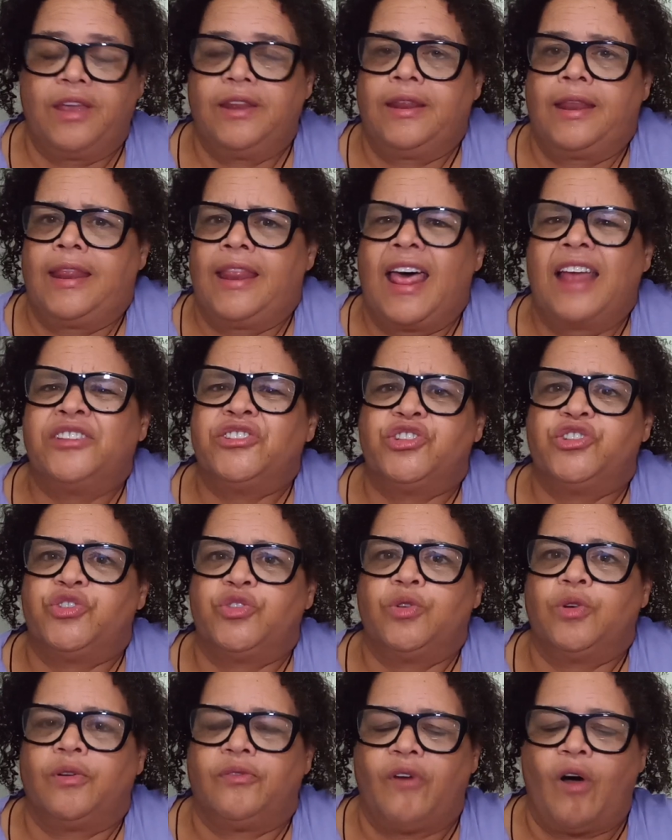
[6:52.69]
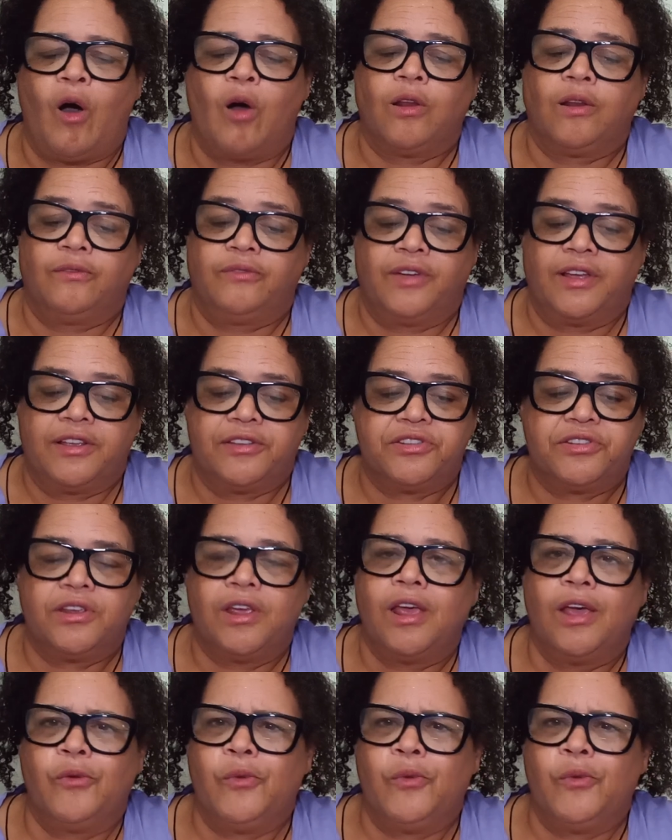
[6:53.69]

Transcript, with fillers: And that's true of all of us.